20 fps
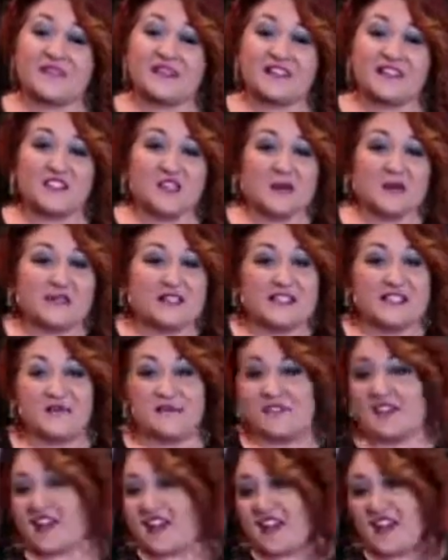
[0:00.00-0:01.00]
Show me
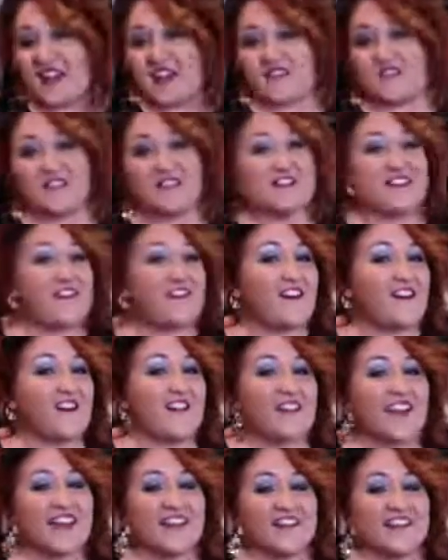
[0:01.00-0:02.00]
some love, all
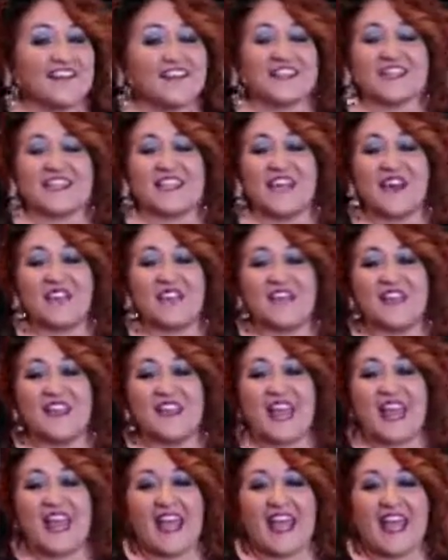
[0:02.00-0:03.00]
that good stuff.
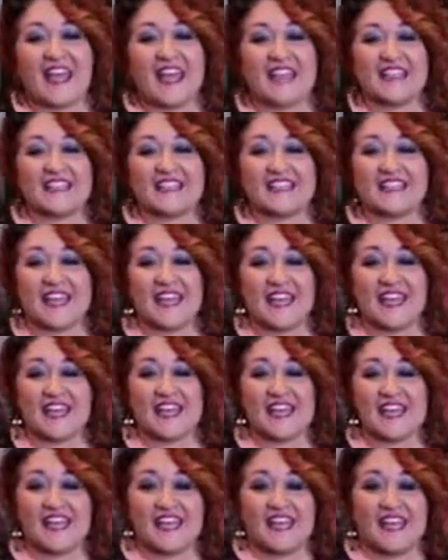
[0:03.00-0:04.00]
And
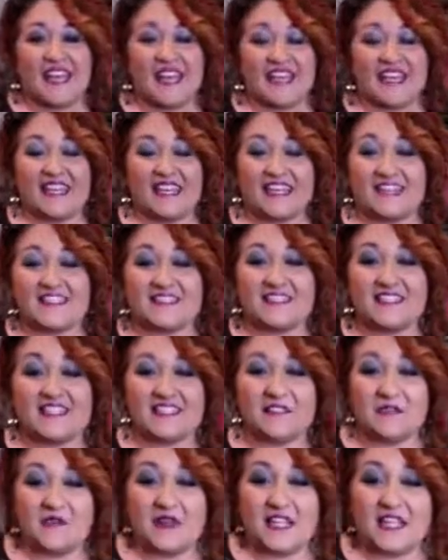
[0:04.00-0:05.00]
again,
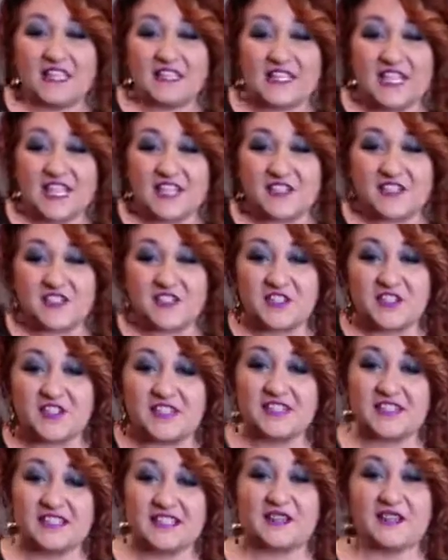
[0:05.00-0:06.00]
wicked
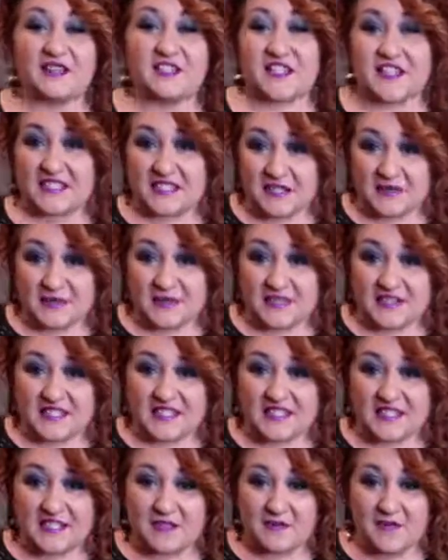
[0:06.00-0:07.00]
texture. Jessica Mills
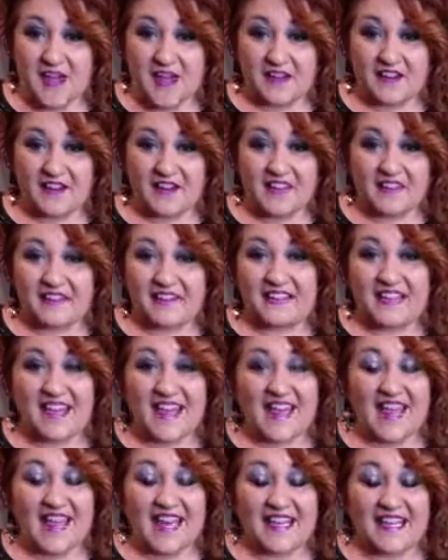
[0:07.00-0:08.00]
is in the background.
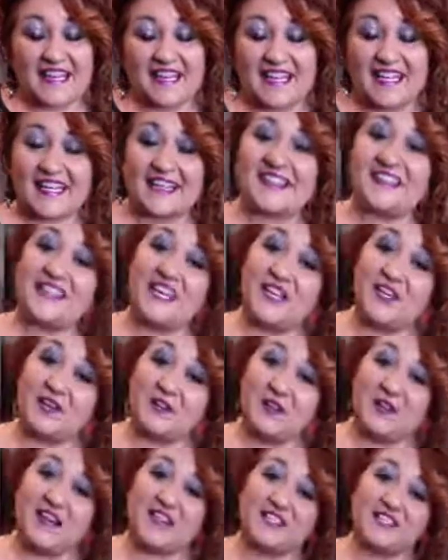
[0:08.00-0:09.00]
And again, thank you
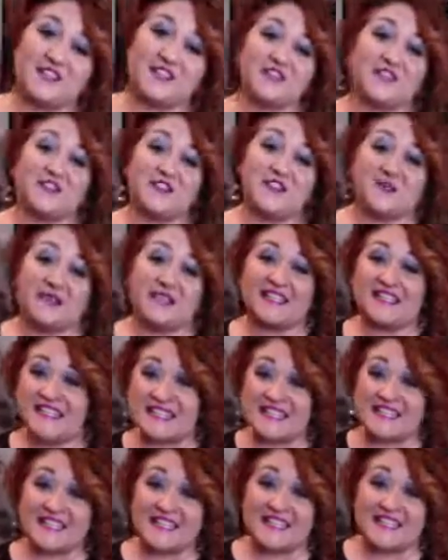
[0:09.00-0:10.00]
guys just for spending
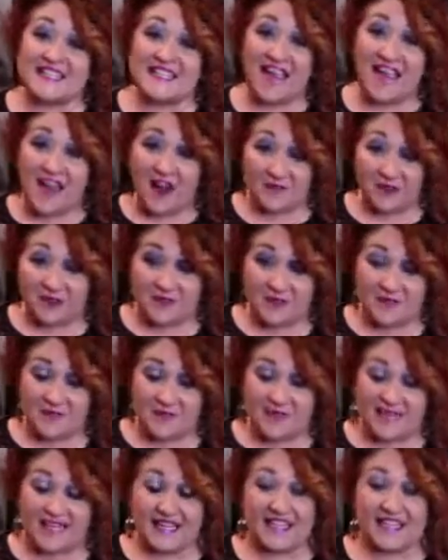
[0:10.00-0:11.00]
this next hour with
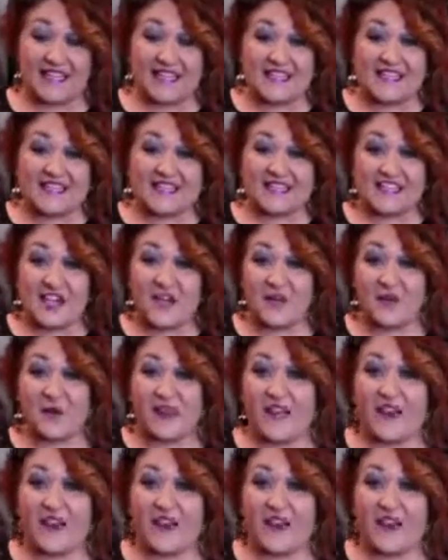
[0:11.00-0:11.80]
me. So we